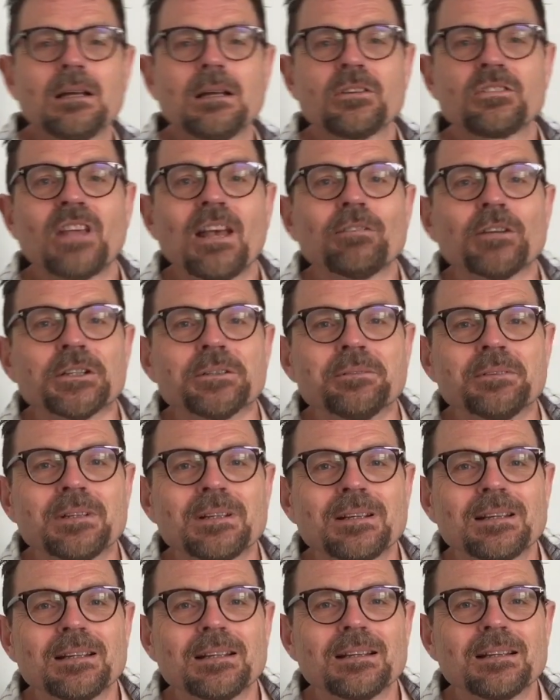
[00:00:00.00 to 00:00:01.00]
7.
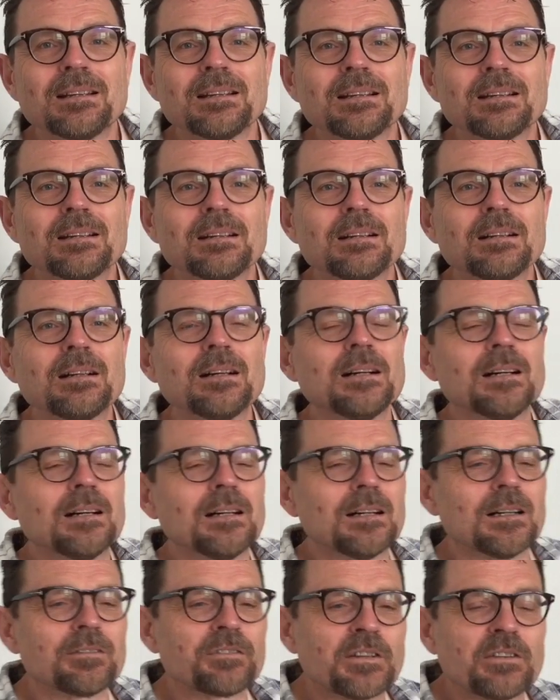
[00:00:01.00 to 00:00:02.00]

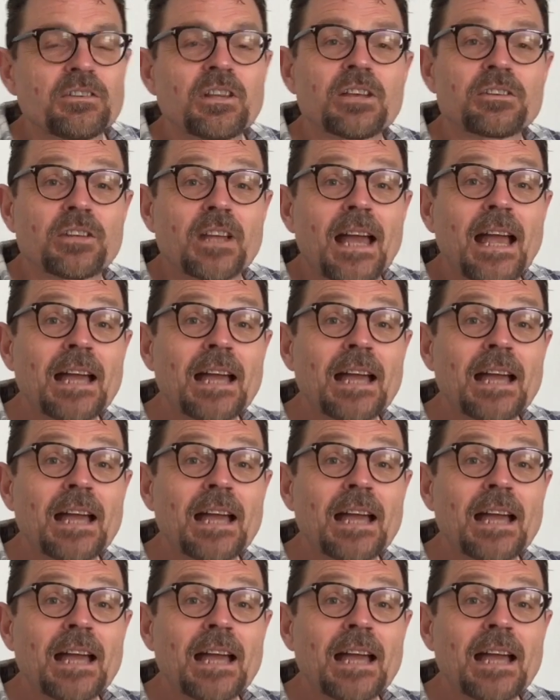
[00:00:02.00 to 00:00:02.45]
Ah, fantastic.